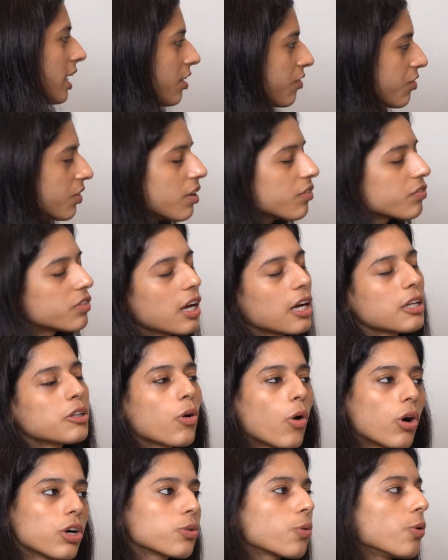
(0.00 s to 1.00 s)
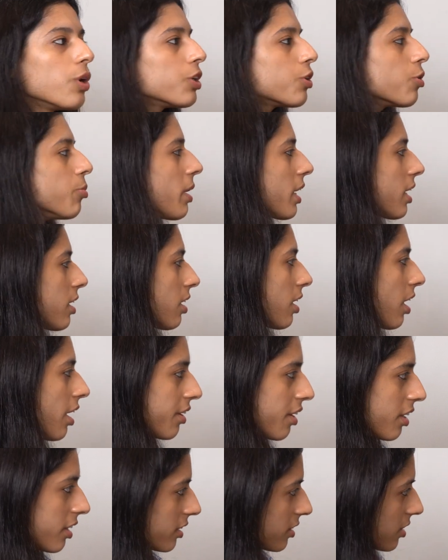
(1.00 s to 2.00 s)
Even if they are not going to make a
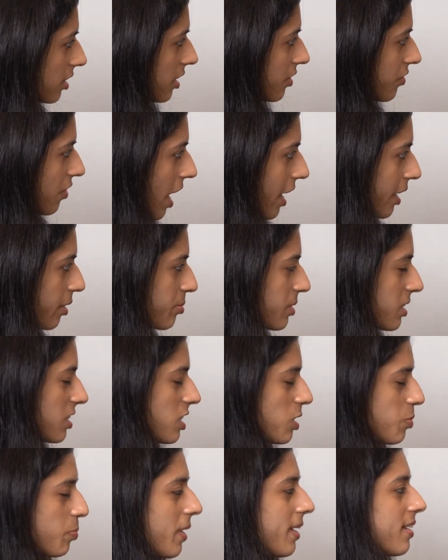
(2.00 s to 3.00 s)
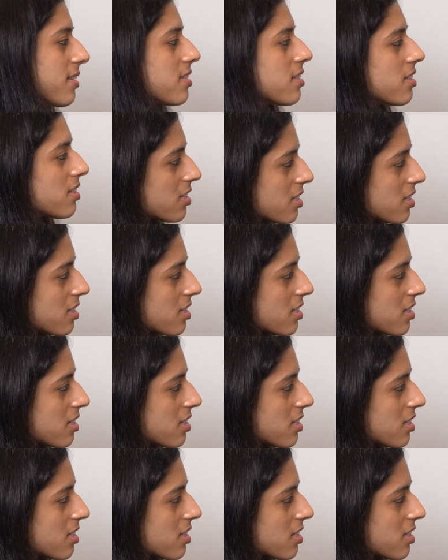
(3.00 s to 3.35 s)
career in the environment space,